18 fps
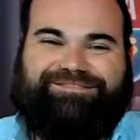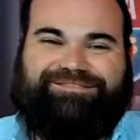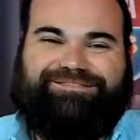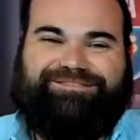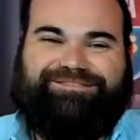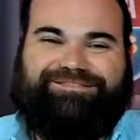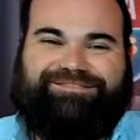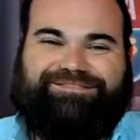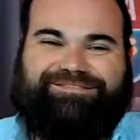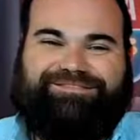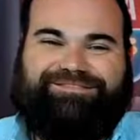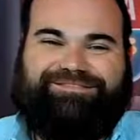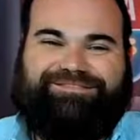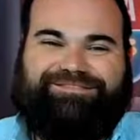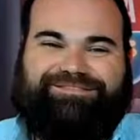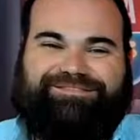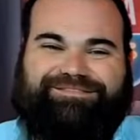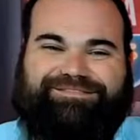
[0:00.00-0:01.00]

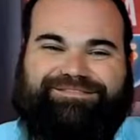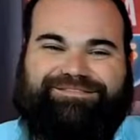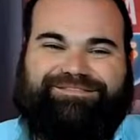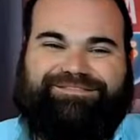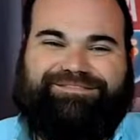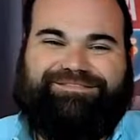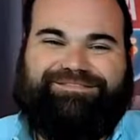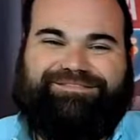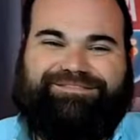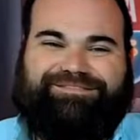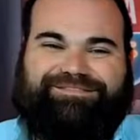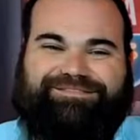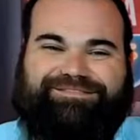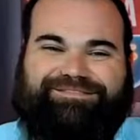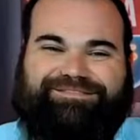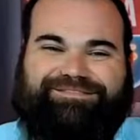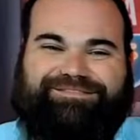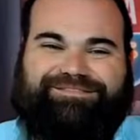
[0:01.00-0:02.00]

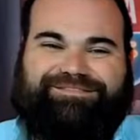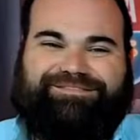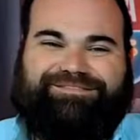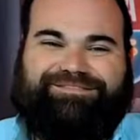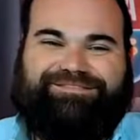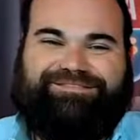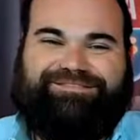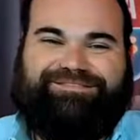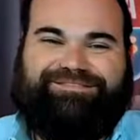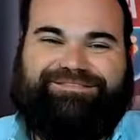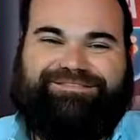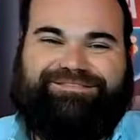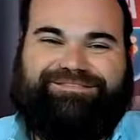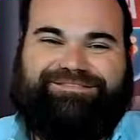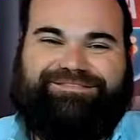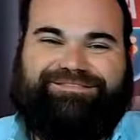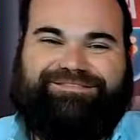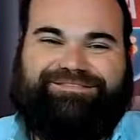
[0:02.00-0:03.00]

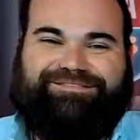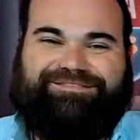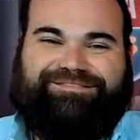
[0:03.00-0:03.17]
The person shown says nothing.